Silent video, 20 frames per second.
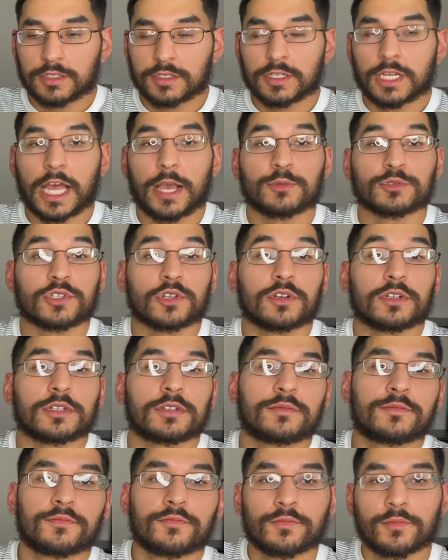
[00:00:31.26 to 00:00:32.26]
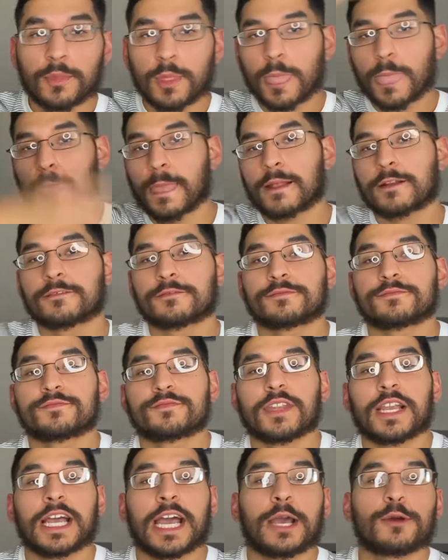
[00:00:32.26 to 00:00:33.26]
Hey, what's going on?
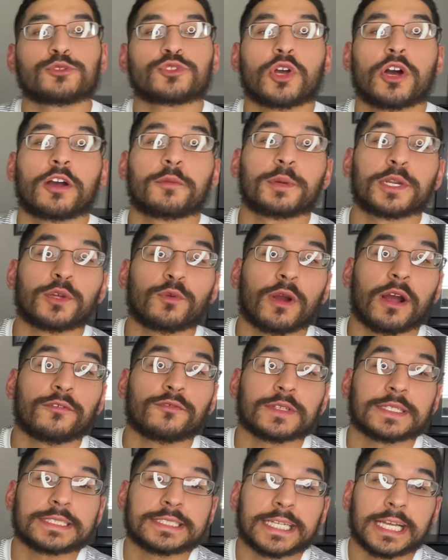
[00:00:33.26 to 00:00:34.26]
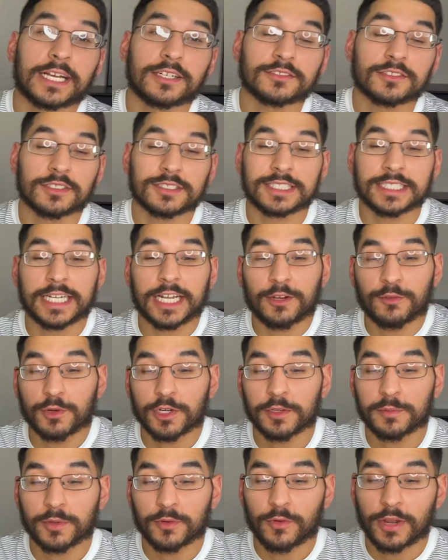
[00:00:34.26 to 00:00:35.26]
Hey, what's going on, everybody? Rob from the town. So today we're going
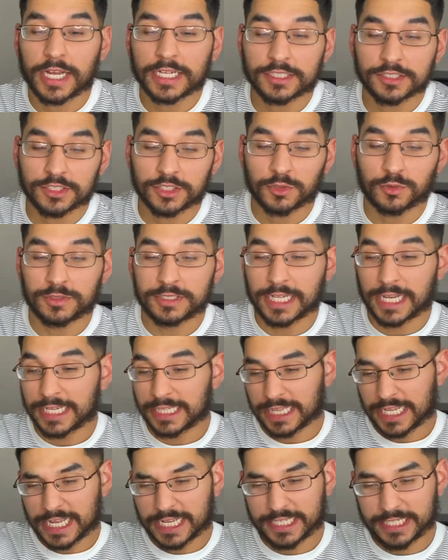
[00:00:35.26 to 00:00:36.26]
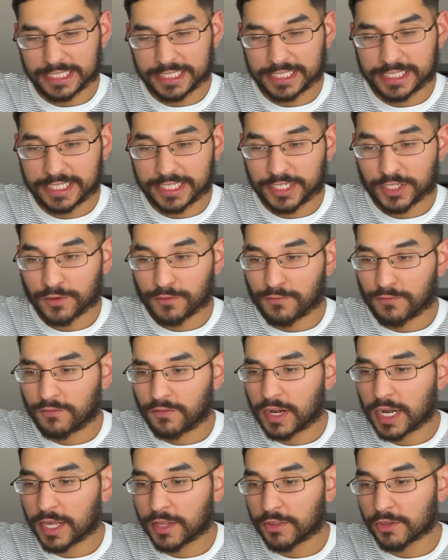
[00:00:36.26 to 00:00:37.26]
to be reacting to Daylyt, Dear
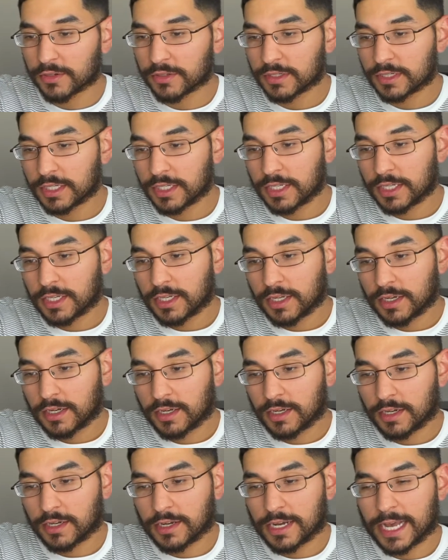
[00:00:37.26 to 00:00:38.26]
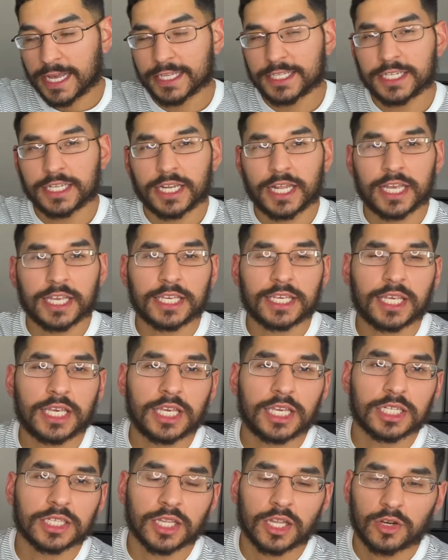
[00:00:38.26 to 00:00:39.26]
Father. I did a
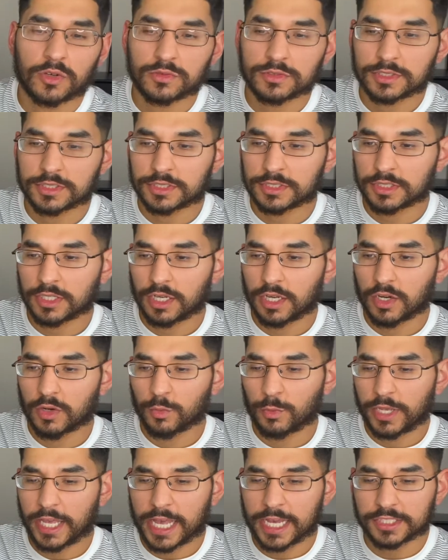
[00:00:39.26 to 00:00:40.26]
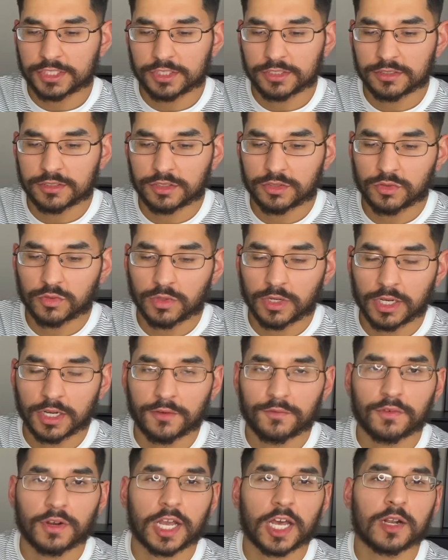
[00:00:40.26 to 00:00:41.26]
King Los reaction to
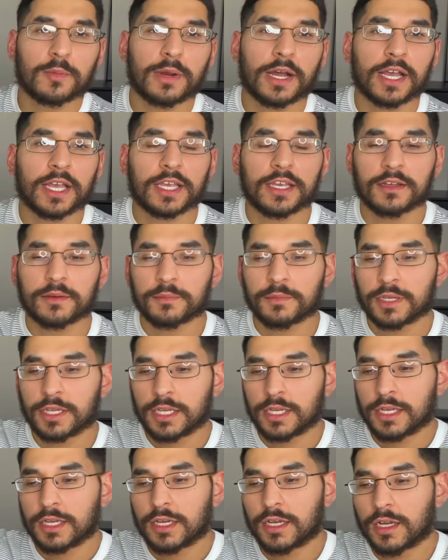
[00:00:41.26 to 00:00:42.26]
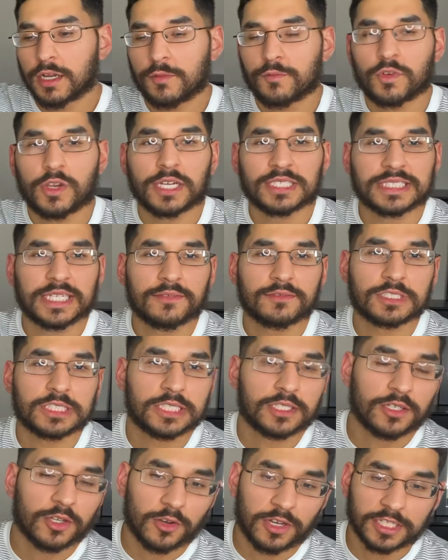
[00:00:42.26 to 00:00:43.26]
Forgot About M. If you guys haven't seen
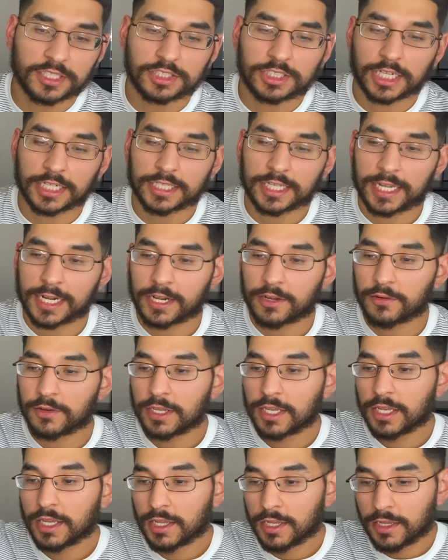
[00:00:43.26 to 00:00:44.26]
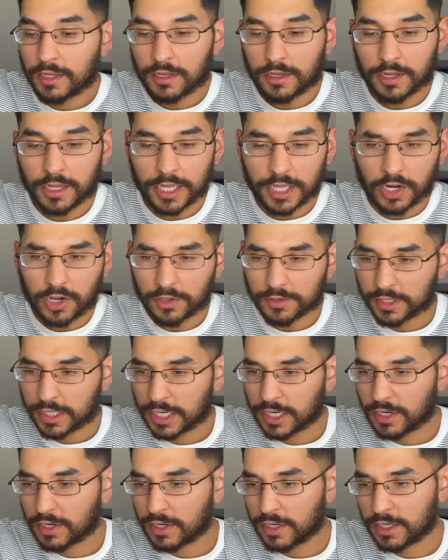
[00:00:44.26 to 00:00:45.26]
it, go ahead and check that out. And on
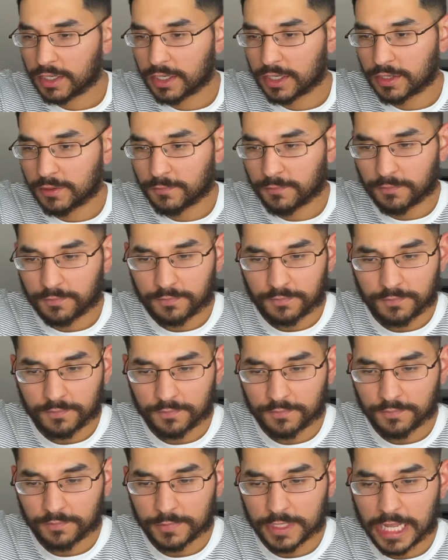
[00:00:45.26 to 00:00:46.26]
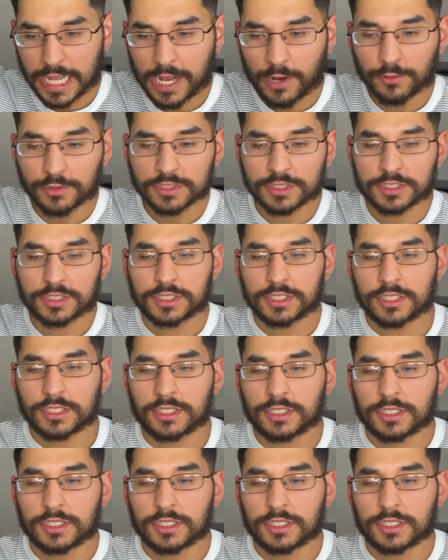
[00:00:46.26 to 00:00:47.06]
there, I was,